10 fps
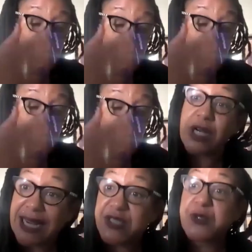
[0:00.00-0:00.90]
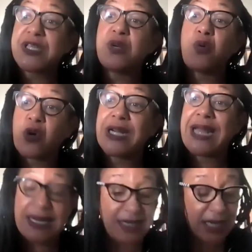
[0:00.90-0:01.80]
and supporting organizers
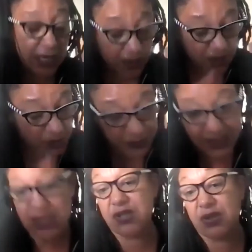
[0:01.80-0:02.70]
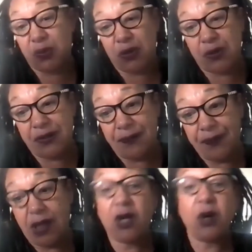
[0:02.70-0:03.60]
and organizing in its truest sense of the
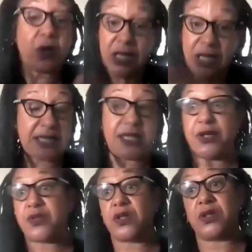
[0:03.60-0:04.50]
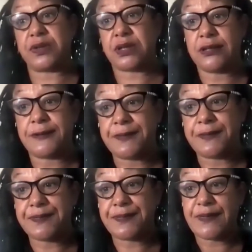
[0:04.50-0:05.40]
word, we're going to continue to
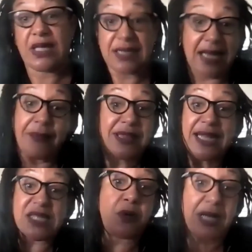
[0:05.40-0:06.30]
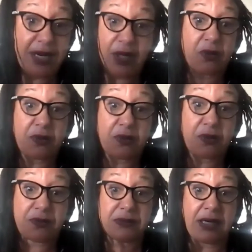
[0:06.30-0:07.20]
lose. That's what I know,
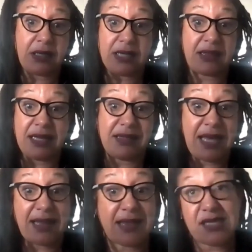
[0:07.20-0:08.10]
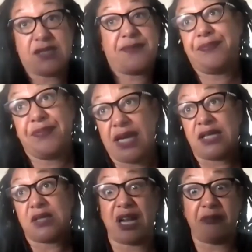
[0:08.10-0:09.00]
right?
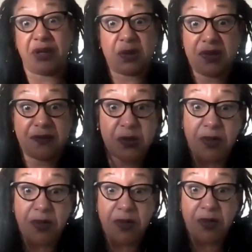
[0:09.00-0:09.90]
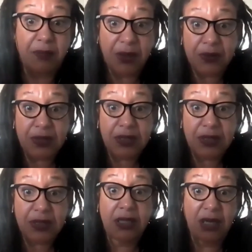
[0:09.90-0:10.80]
That's what I've been doing for 20 something
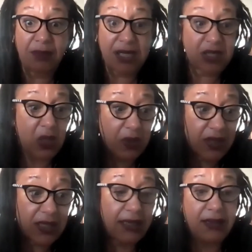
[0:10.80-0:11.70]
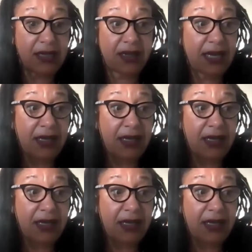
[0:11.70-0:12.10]
years. That's the only thing